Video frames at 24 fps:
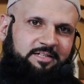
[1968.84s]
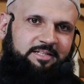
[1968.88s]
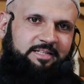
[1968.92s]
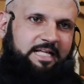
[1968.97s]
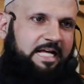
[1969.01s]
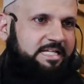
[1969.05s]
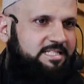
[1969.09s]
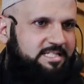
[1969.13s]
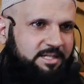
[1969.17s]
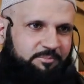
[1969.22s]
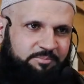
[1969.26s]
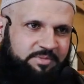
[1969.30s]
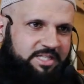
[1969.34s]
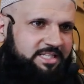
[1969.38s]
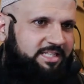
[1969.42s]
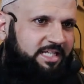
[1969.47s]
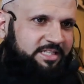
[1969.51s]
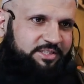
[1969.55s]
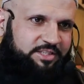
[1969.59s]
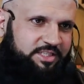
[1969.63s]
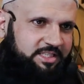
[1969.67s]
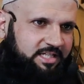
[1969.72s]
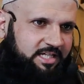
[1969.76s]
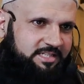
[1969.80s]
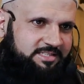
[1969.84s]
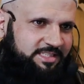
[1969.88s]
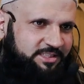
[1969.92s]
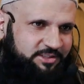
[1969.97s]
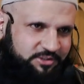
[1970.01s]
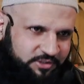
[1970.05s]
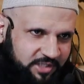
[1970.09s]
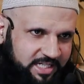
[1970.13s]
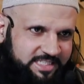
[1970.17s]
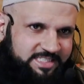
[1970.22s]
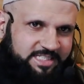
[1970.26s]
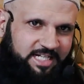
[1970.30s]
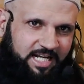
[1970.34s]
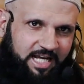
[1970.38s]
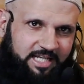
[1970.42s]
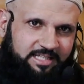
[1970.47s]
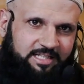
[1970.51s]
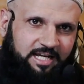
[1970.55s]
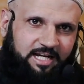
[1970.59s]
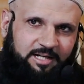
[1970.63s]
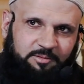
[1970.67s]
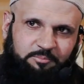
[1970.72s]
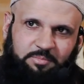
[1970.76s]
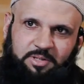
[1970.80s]
That's something that she does. She's crazy like
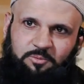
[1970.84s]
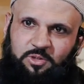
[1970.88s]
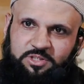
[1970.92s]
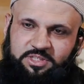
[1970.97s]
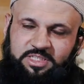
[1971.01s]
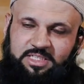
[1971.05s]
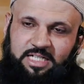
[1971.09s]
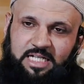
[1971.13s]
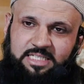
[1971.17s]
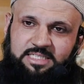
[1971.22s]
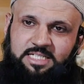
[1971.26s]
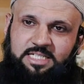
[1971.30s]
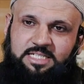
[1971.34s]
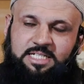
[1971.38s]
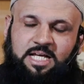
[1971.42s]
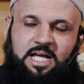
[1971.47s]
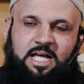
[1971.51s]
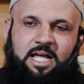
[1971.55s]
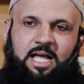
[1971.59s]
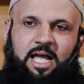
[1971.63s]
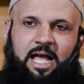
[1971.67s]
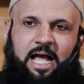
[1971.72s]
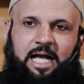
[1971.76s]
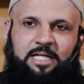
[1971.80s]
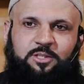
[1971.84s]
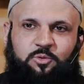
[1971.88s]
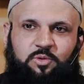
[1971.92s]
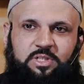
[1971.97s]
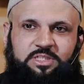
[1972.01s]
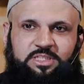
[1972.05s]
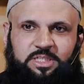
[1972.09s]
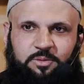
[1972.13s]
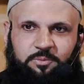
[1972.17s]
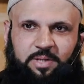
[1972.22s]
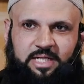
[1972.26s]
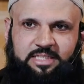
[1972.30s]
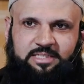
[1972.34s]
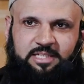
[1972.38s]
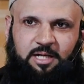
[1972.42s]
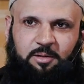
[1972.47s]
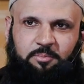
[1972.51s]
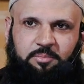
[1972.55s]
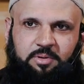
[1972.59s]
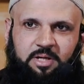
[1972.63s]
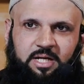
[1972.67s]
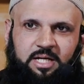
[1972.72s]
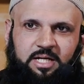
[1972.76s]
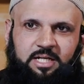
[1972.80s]
that. But what she does is, as soon as she wakes
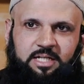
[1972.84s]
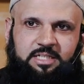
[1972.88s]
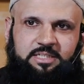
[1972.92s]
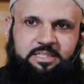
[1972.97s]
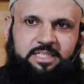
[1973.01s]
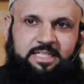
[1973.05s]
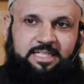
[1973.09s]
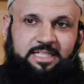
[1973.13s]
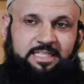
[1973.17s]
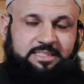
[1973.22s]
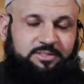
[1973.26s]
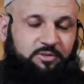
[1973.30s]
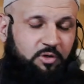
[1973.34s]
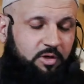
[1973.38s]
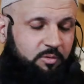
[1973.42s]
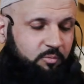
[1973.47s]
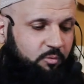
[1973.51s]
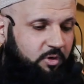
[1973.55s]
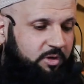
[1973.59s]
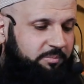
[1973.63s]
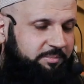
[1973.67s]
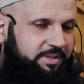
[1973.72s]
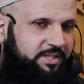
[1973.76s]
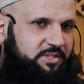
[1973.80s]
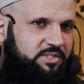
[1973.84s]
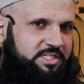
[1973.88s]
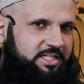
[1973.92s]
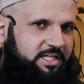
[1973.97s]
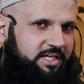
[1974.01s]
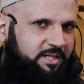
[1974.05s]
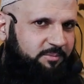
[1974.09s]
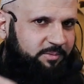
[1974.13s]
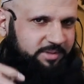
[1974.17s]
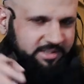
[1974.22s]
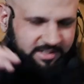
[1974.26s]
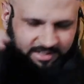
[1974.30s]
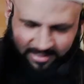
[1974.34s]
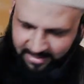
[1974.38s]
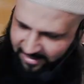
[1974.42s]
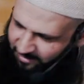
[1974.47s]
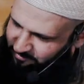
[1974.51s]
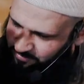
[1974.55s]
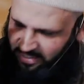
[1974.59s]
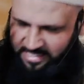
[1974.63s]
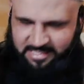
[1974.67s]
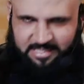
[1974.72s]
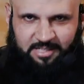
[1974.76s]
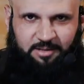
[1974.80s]
up, she does not want me to see her with her hair
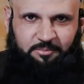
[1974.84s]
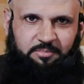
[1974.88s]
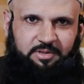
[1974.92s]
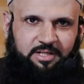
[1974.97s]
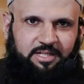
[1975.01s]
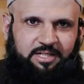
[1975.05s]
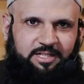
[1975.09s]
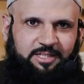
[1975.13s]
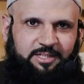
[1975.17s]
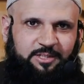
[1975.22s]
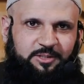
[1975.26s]
messed up.